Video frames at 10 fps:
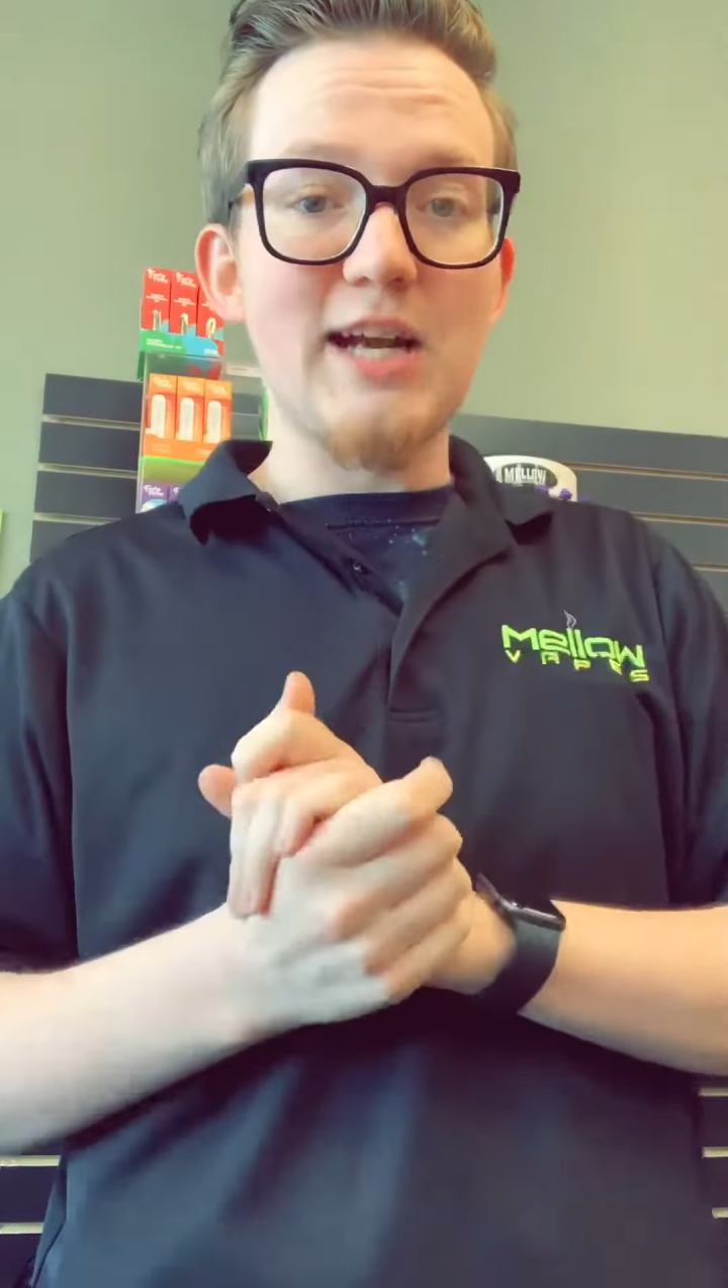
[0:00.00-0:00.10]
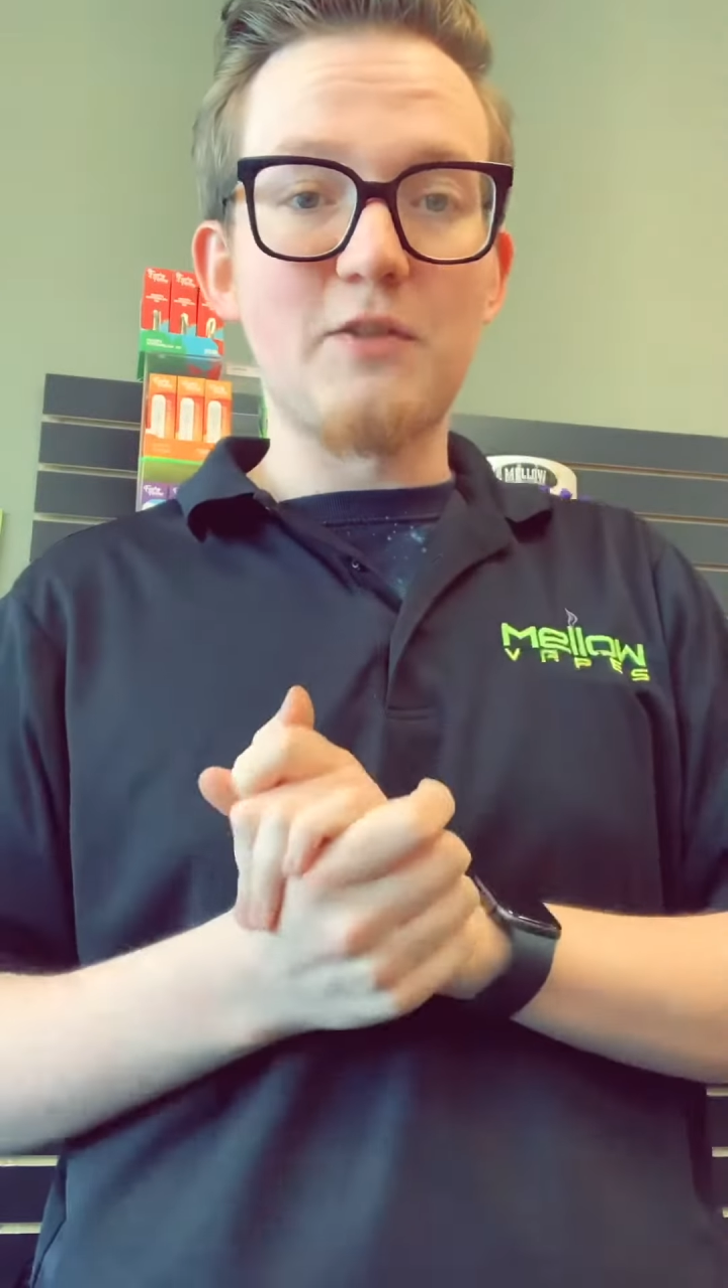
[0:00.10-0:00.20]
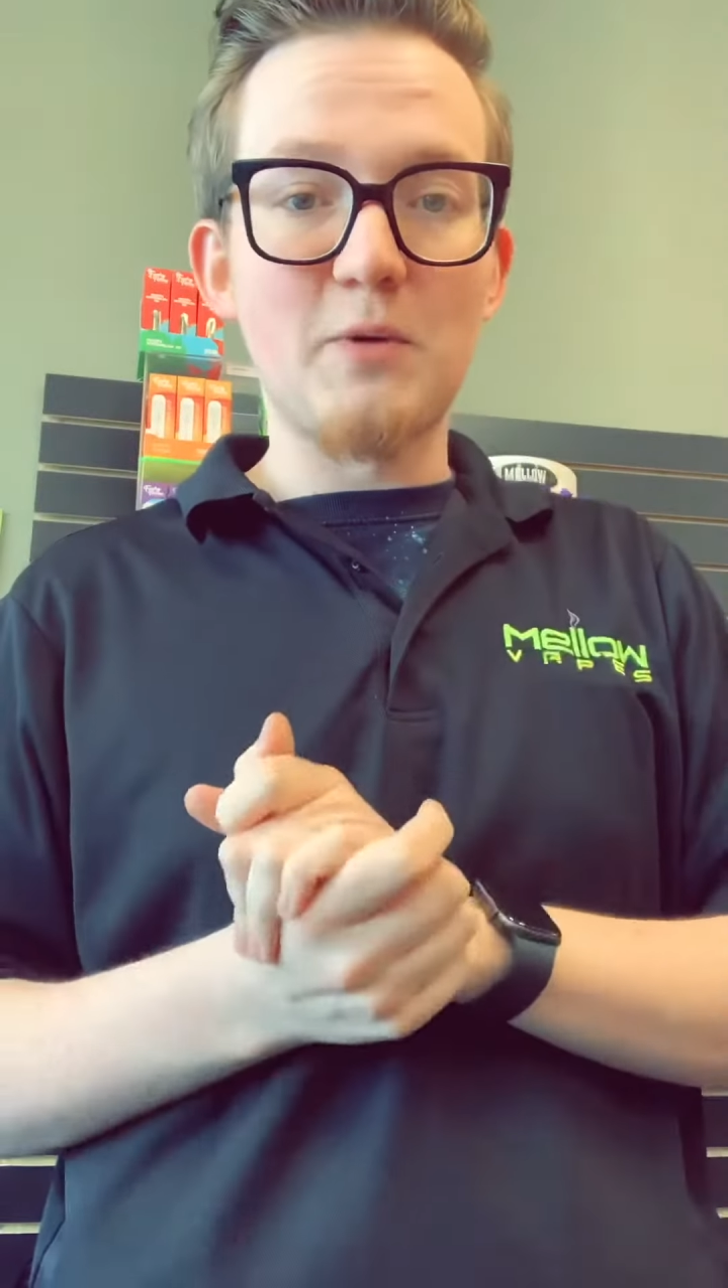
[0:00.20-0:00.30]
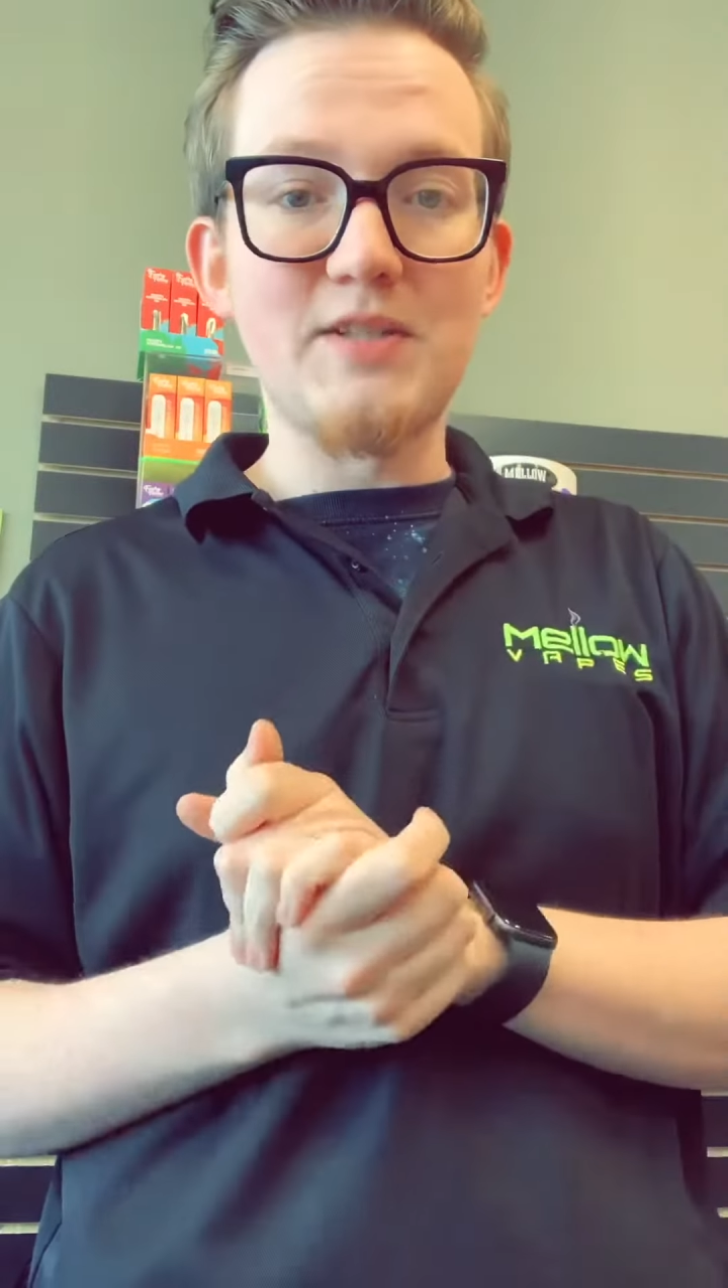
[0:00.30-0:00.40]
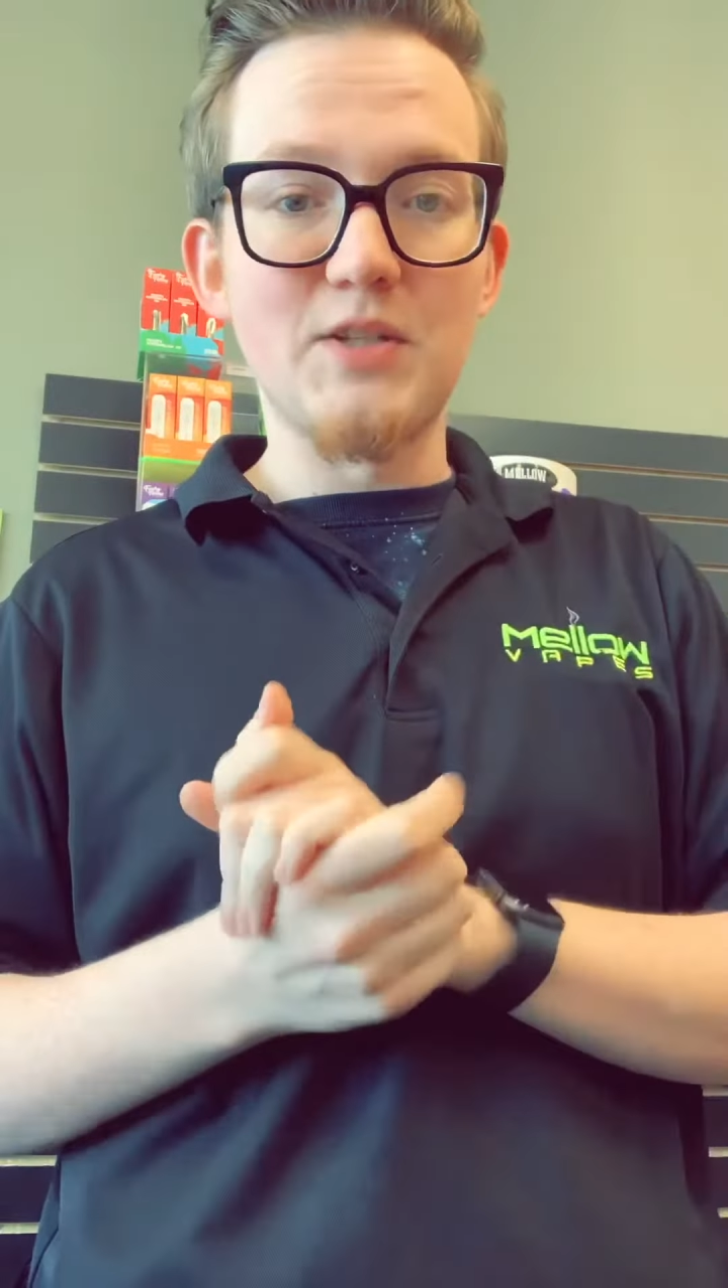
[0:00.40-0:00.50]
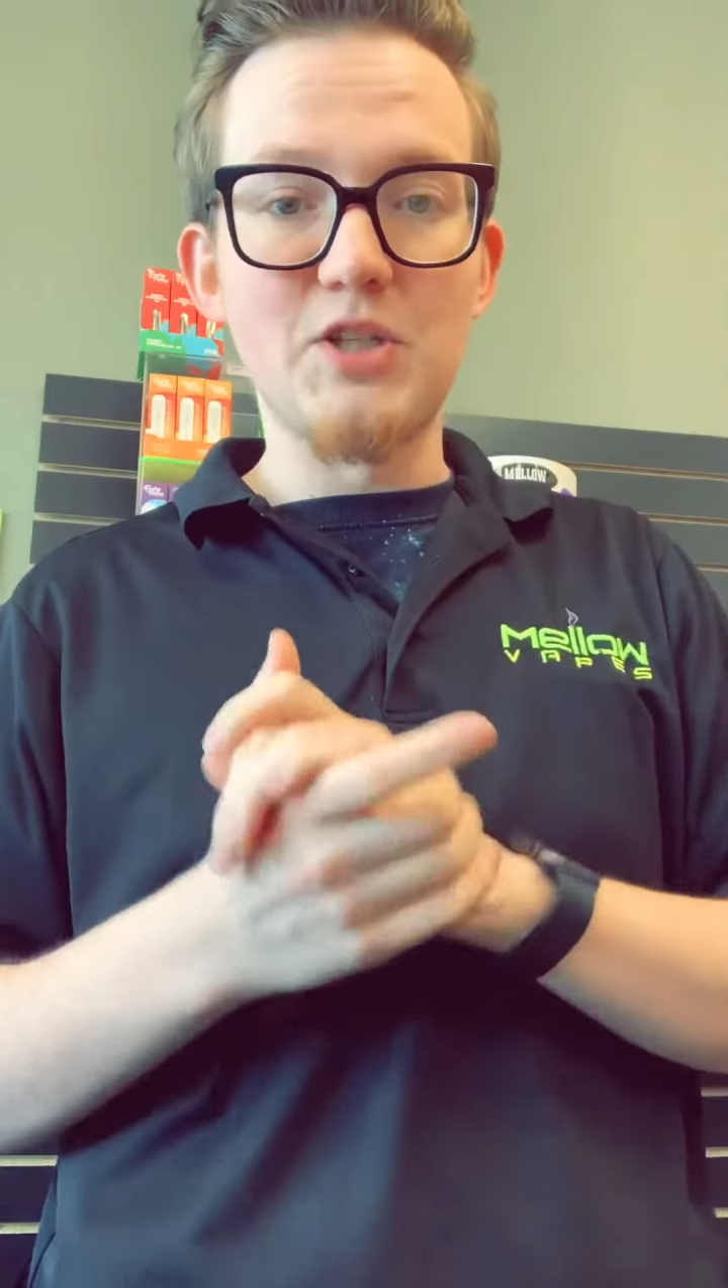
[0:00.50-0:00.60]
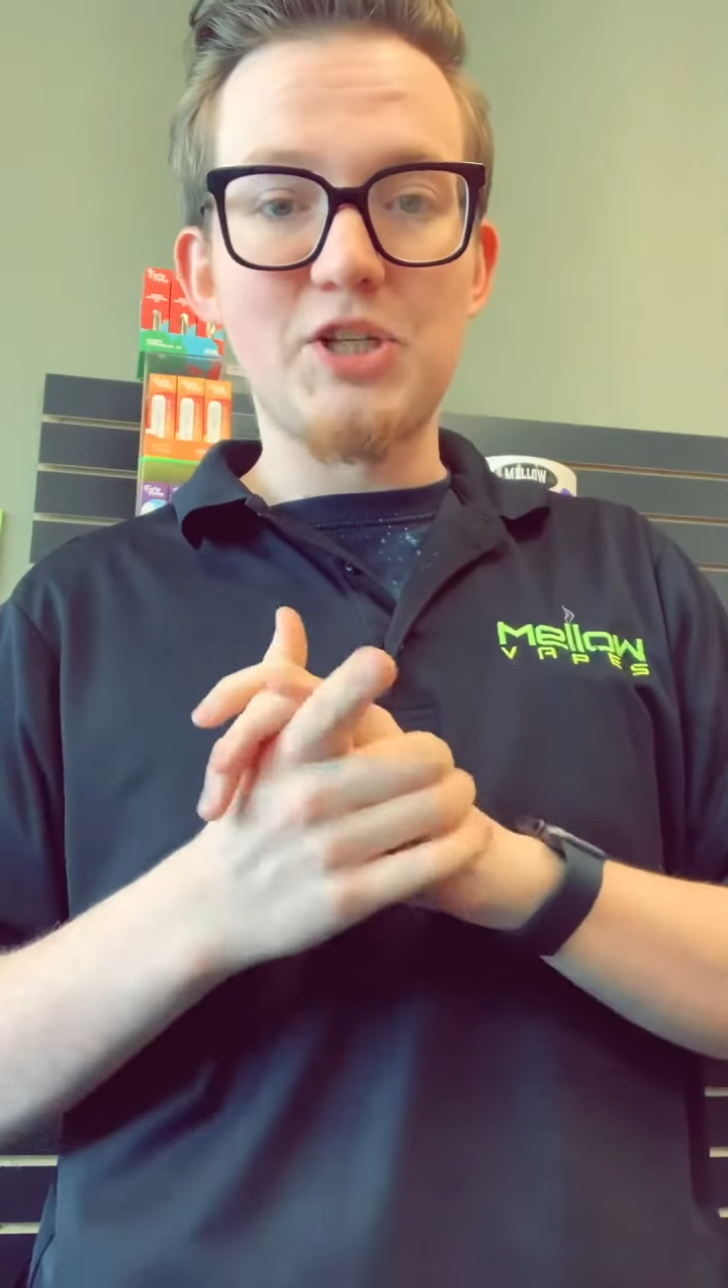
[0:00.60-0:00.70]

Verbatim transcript: out the rest of the